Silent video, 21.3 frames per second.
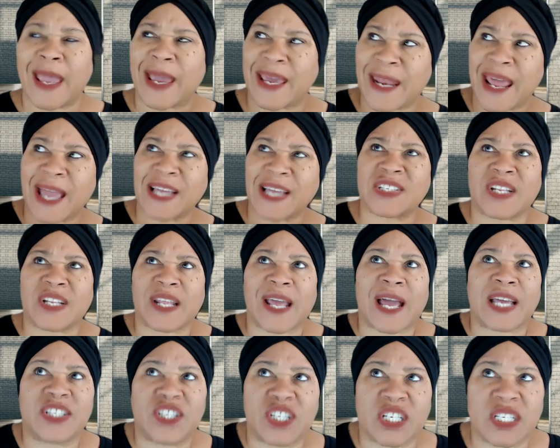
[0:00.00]
And actually,
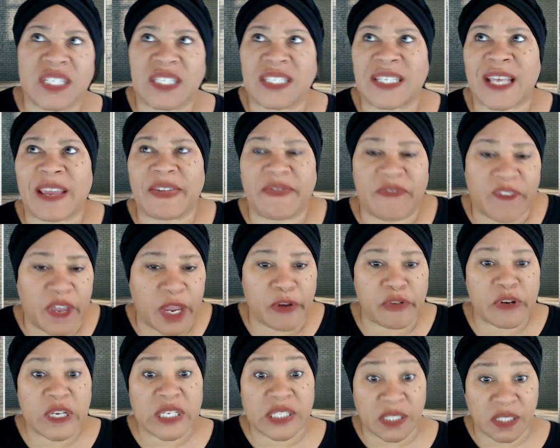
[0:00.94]
I shouldn't say
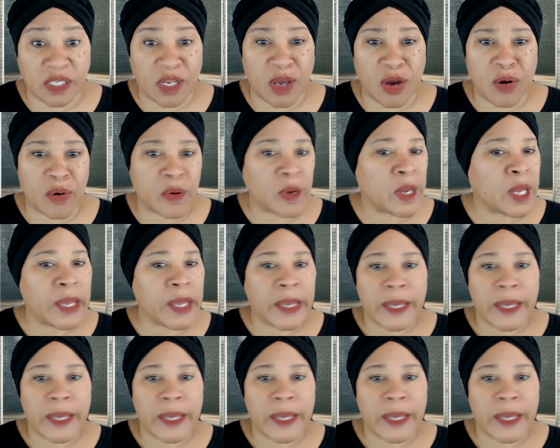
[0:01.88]
very slow.